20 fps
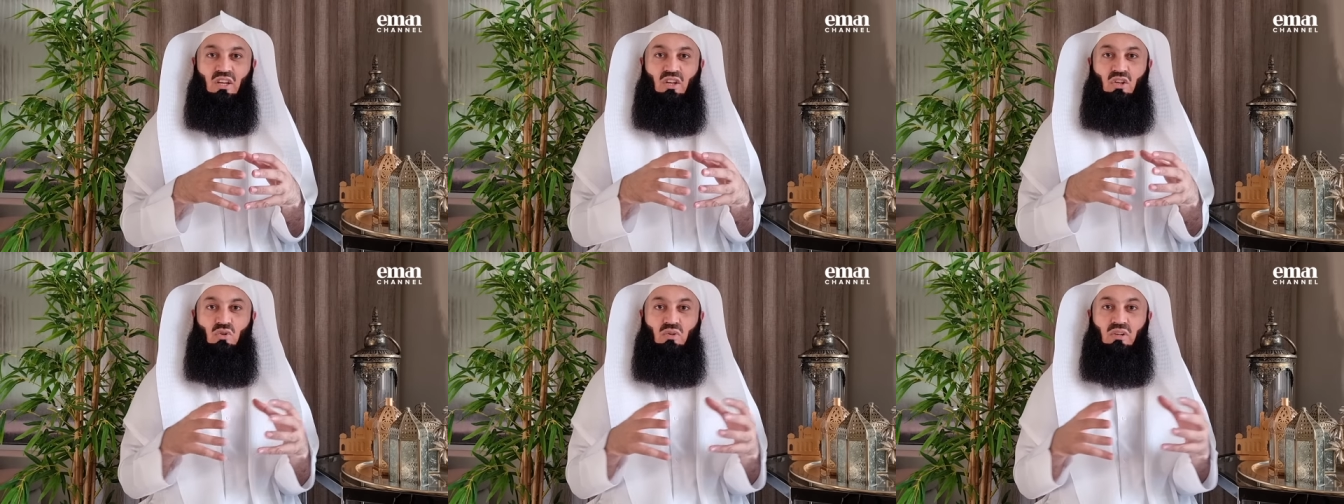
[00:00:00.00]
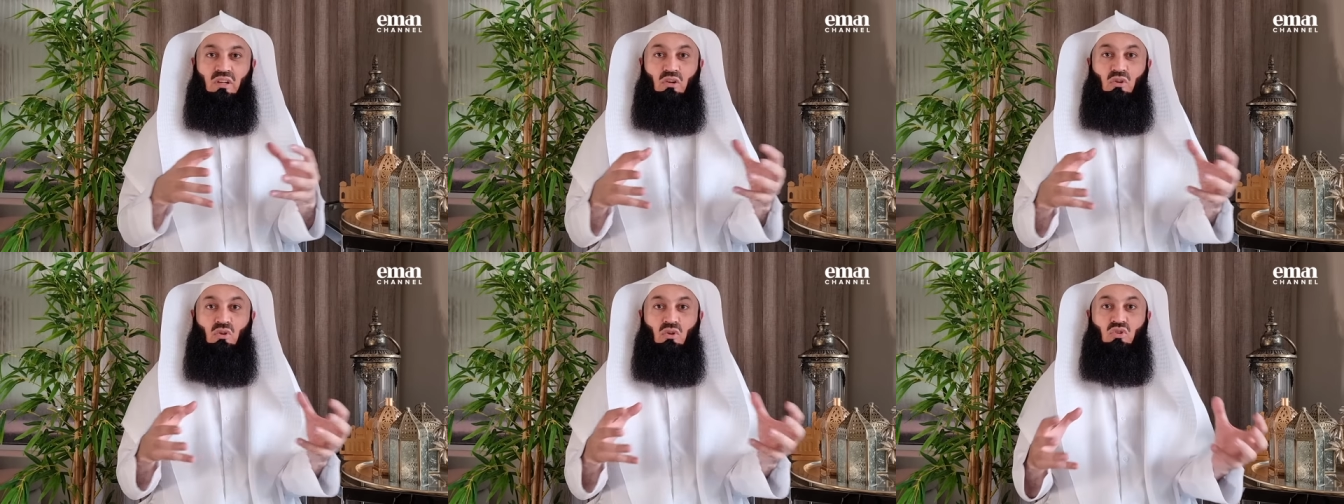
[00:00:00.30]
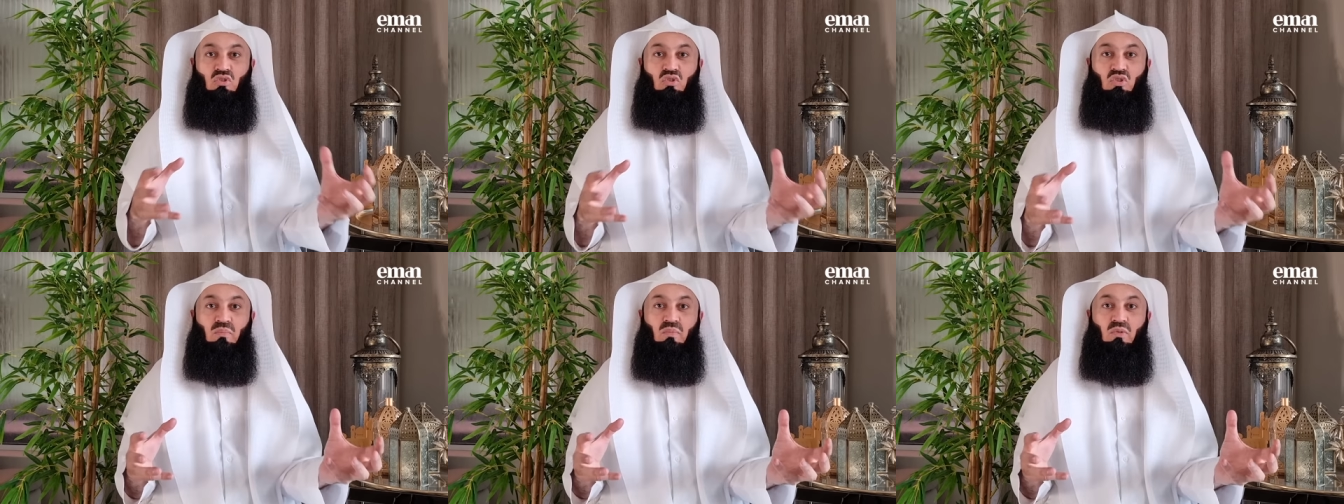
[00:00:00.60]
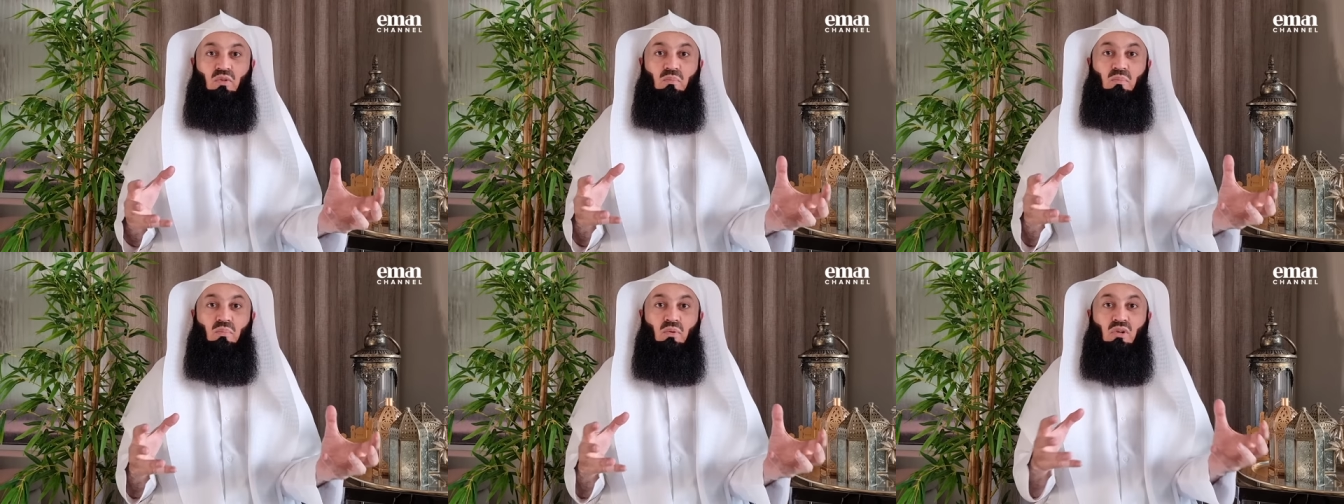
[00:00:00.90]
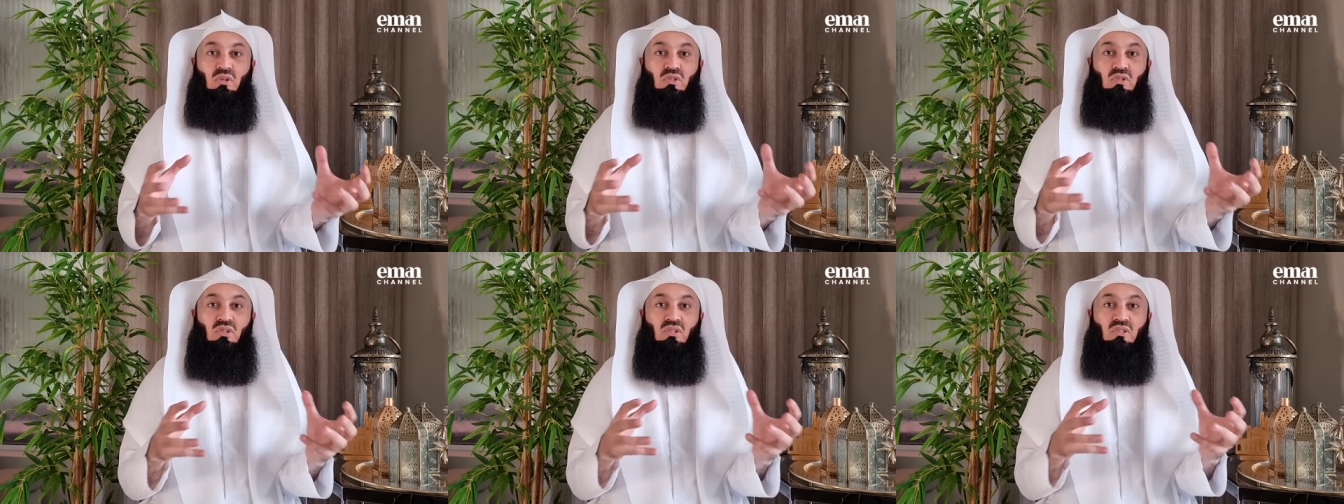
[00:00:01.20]
you can contribute
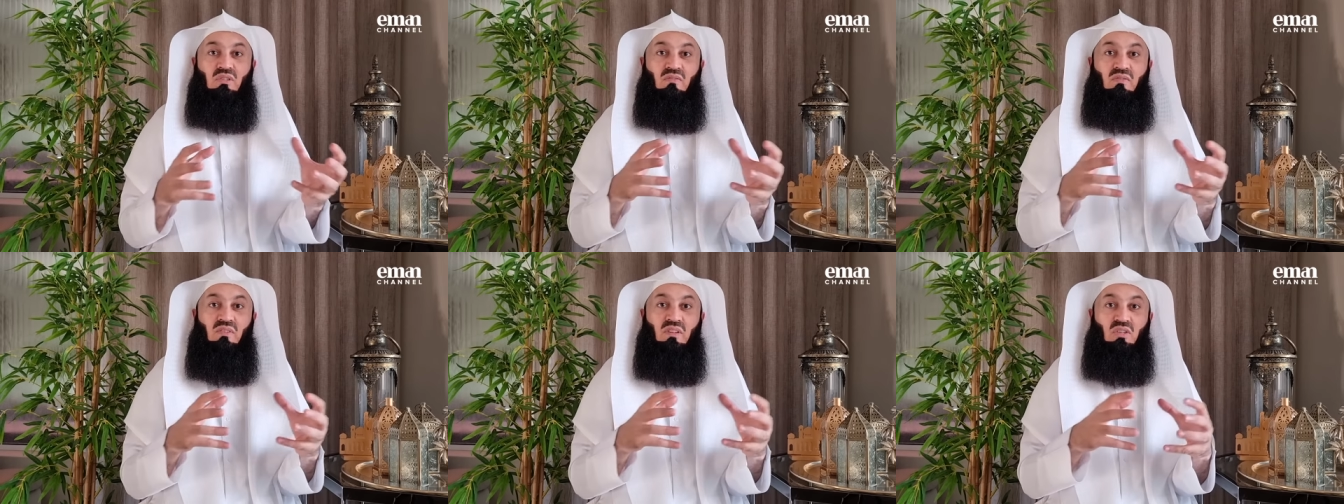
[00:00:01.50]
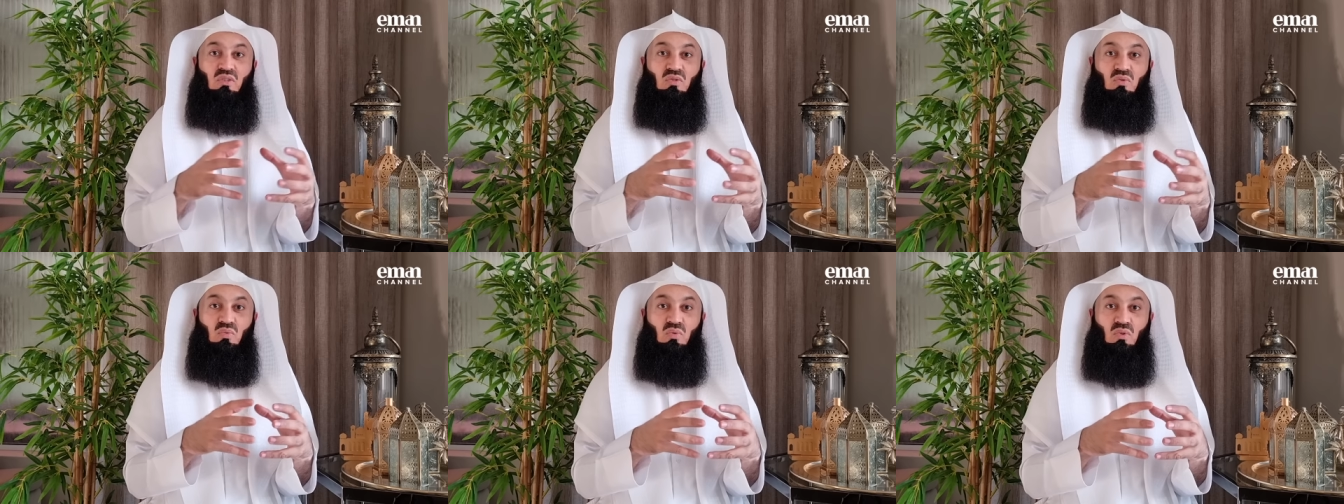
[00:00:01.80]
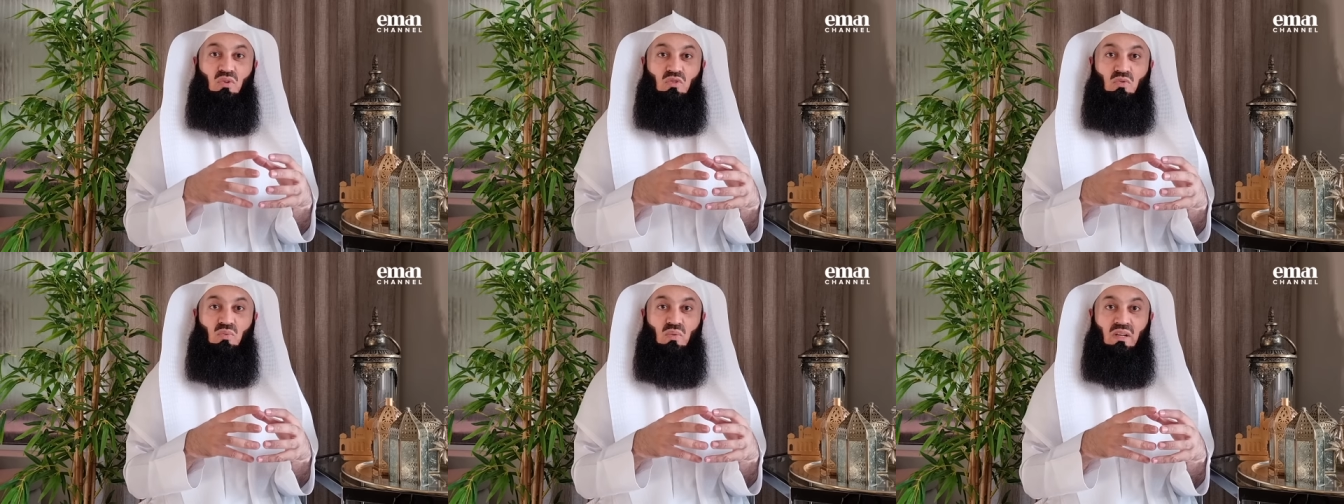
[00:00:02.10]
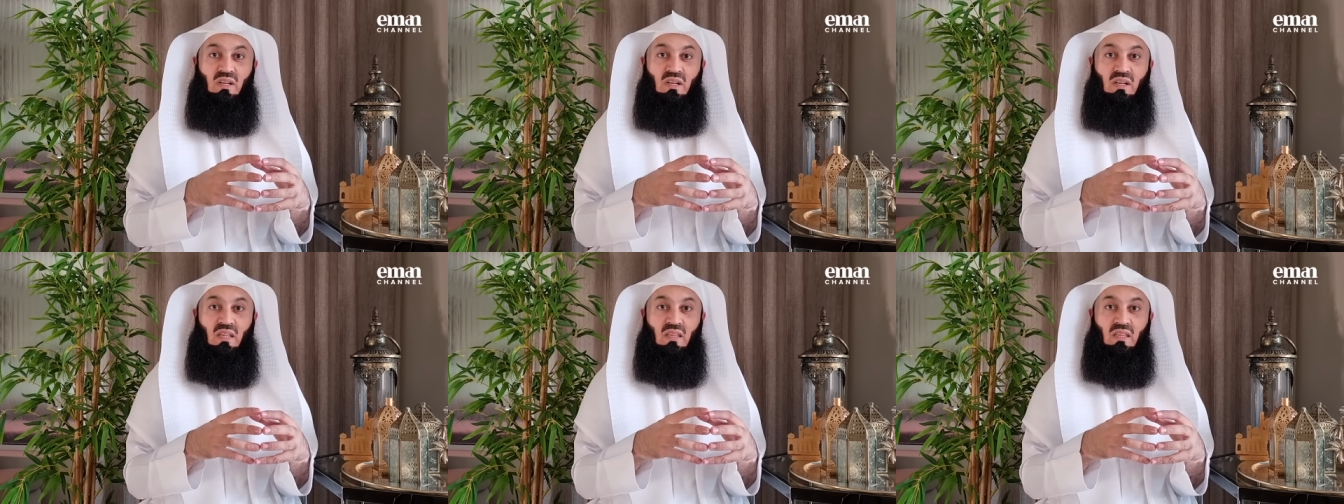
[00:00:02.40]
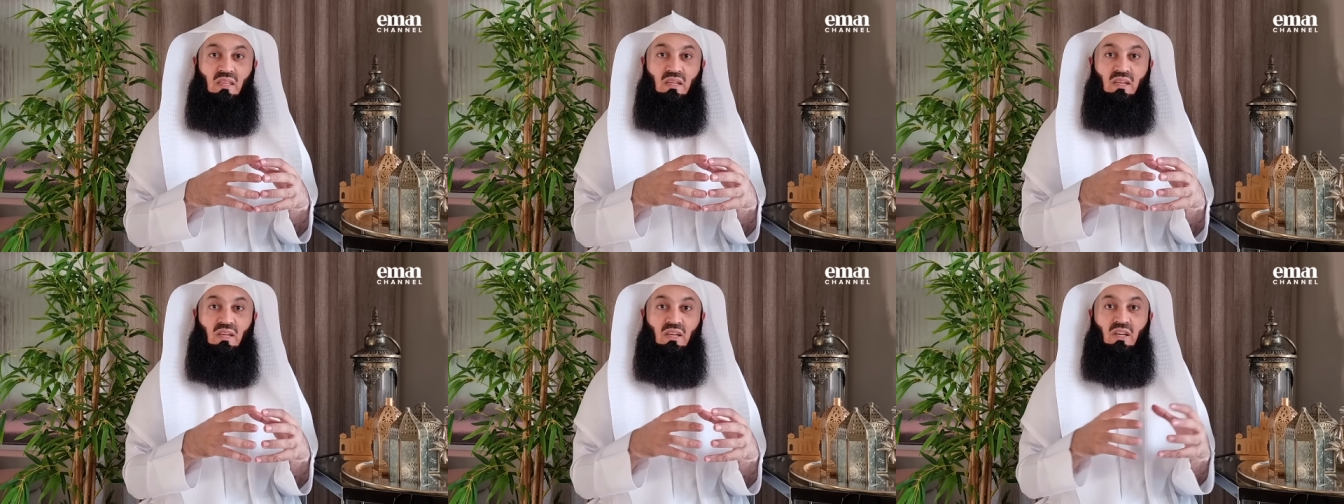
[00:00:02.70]
positively towards one
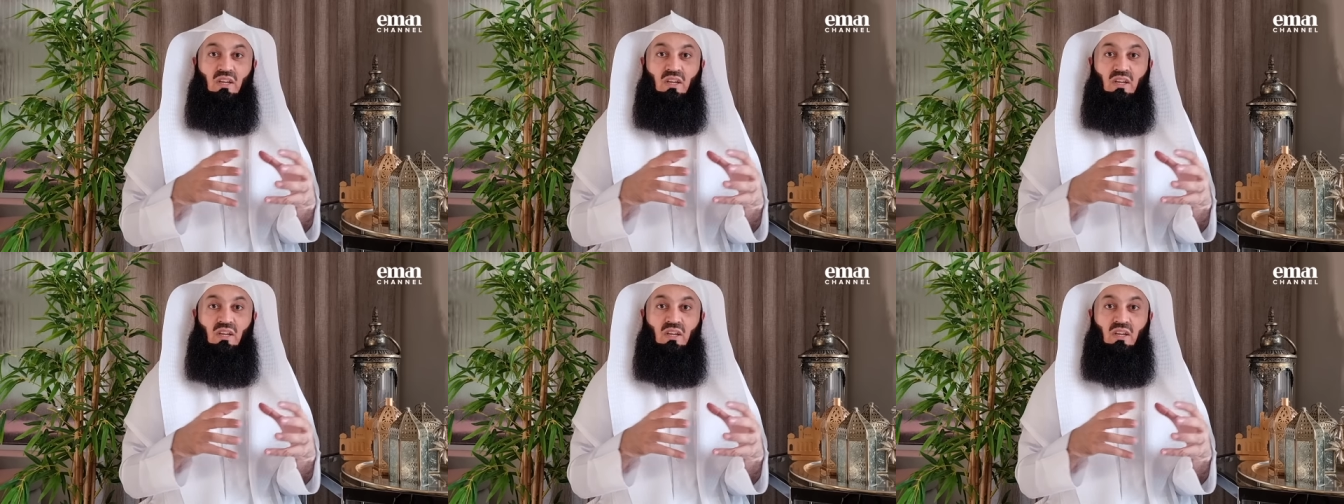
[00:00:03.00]
another,